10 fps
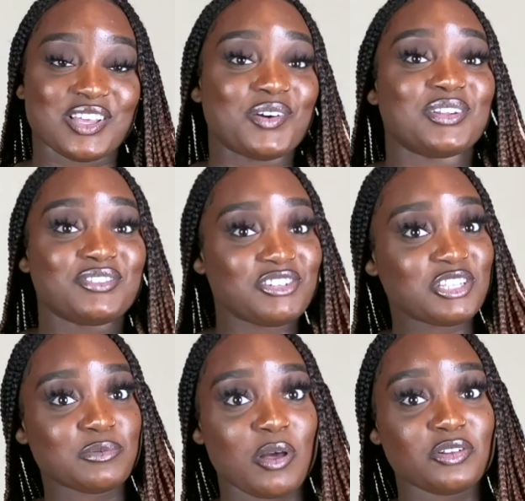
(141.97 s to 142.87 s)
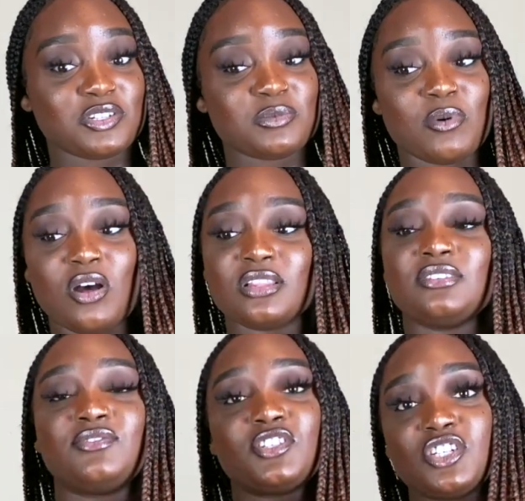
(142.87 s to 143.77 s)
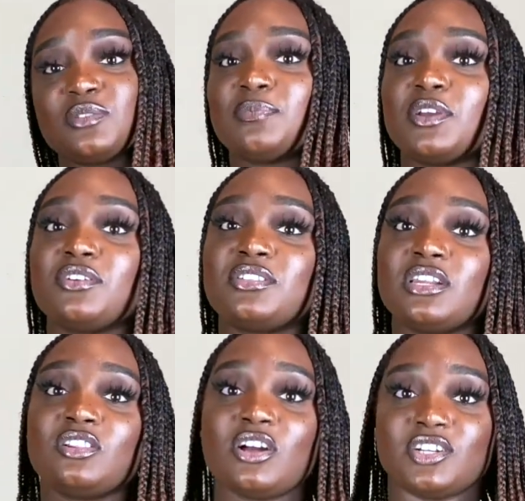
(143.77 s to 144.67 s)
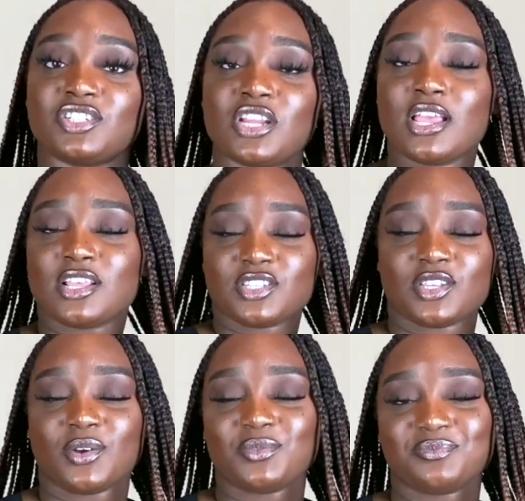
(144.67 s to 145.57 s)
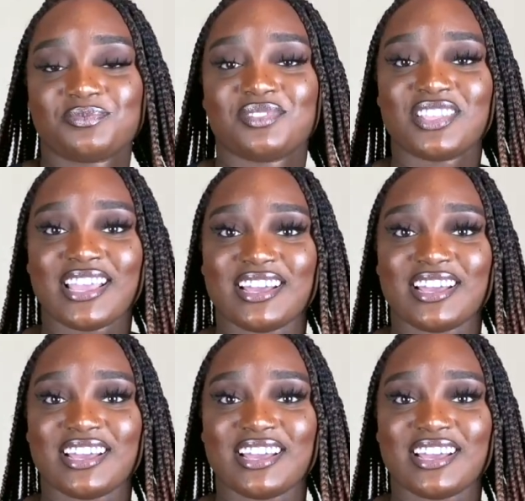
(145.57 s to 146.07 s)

And if she's smaller, small, and if she's bigger, then a large. So yeah.